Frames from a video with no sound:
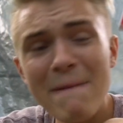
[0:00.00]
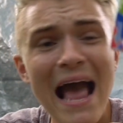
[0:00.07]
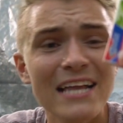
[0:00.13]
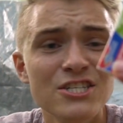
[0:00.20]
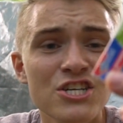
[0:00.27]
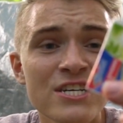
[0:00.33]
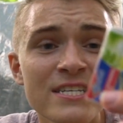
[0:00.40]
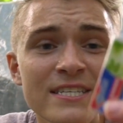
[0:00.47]

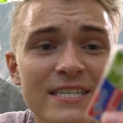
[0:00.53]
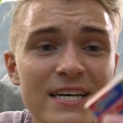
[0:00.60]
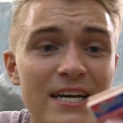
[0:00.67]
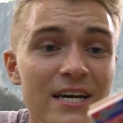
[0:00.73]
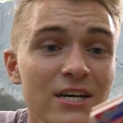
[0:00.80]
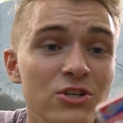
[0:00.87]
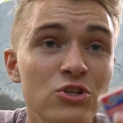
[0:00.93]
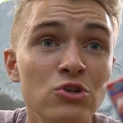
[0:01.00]
Matches
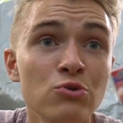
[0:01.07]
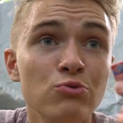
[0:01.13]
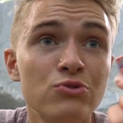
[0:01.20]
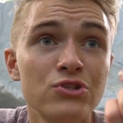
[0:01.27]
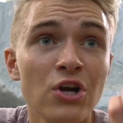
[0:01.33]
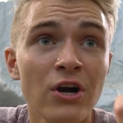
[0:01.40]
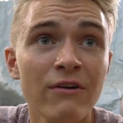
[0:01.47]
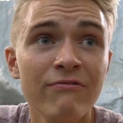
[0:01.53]
to
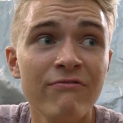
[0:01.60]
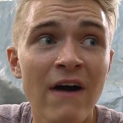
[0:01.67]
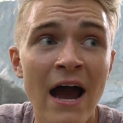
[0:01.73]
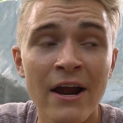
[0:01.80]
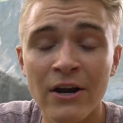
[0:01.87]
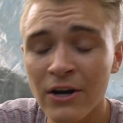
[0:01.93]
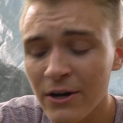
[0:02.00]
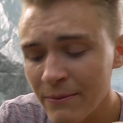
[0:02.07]
start a
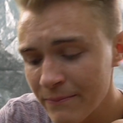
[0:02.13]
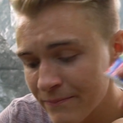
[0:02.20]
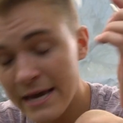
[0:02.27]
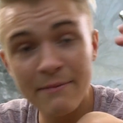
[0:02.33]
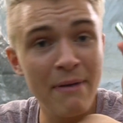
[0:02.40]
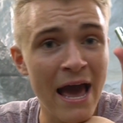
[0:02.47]
fire and a